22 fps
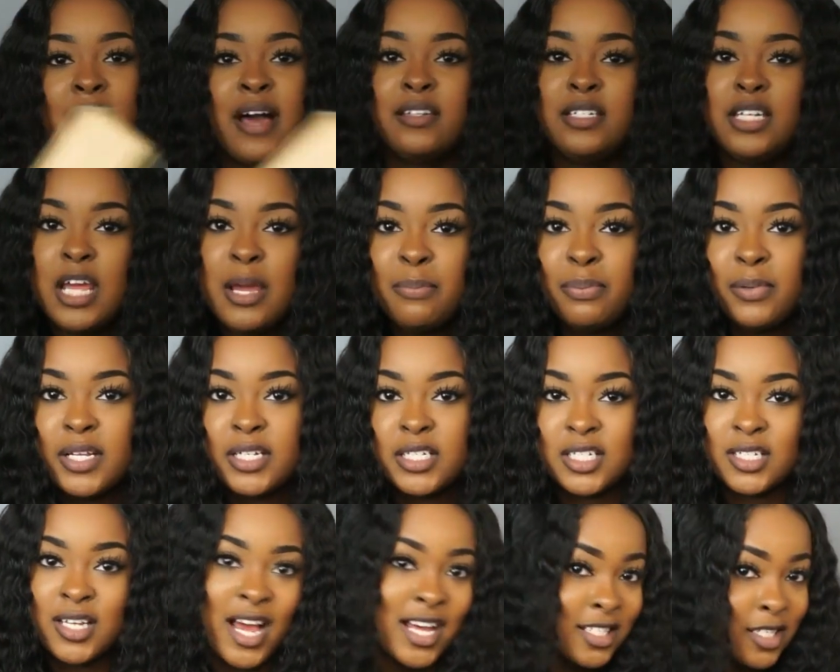I did
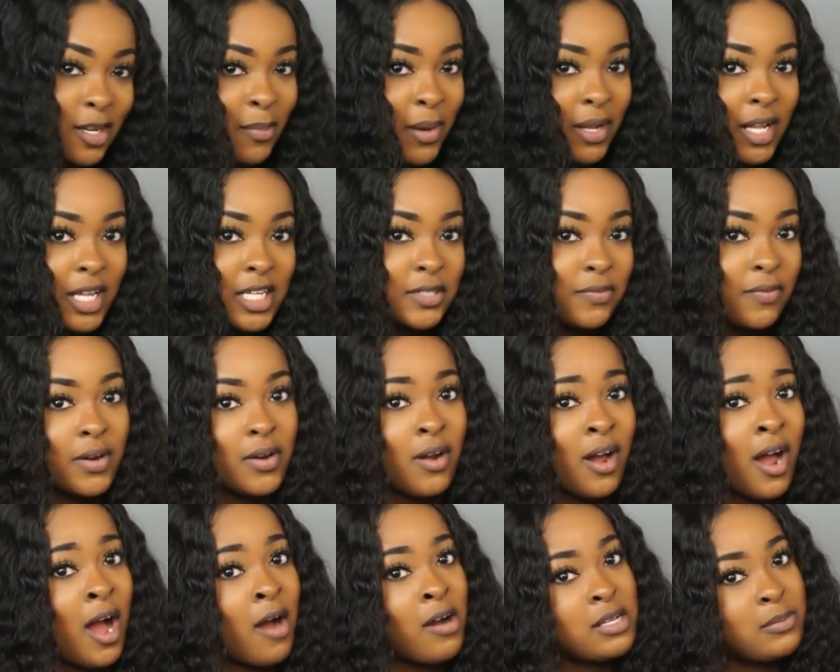bleach knots on my lace
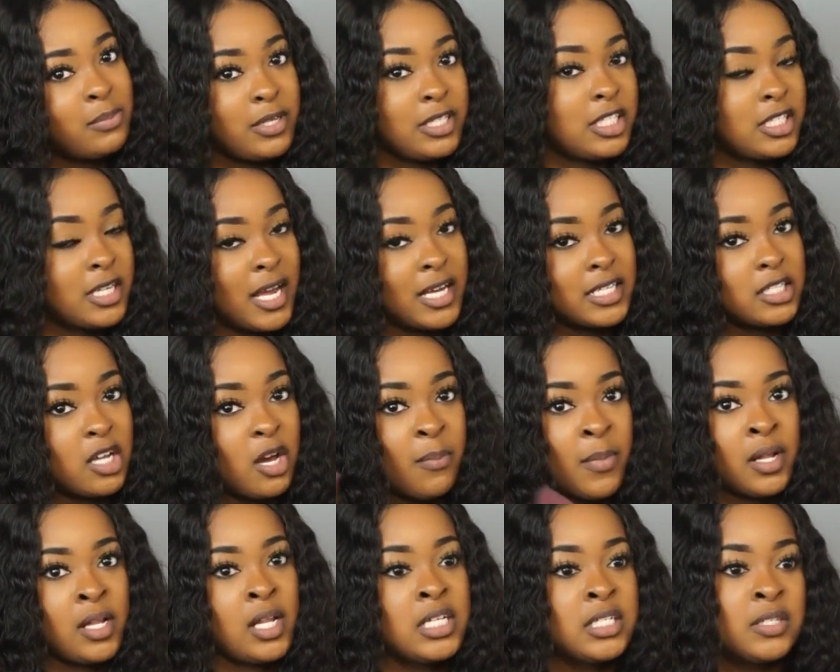frontal. I always bleach knots
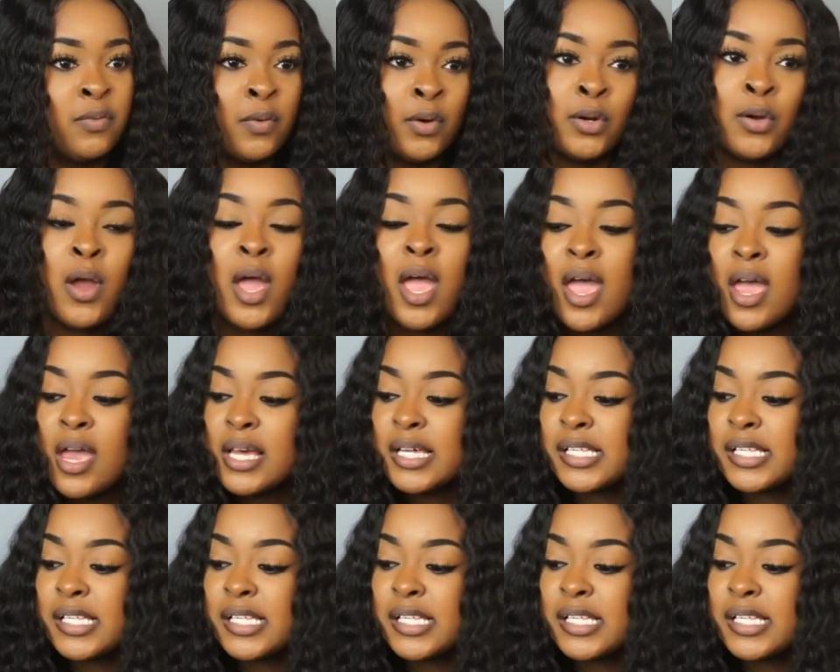on my lace frontal.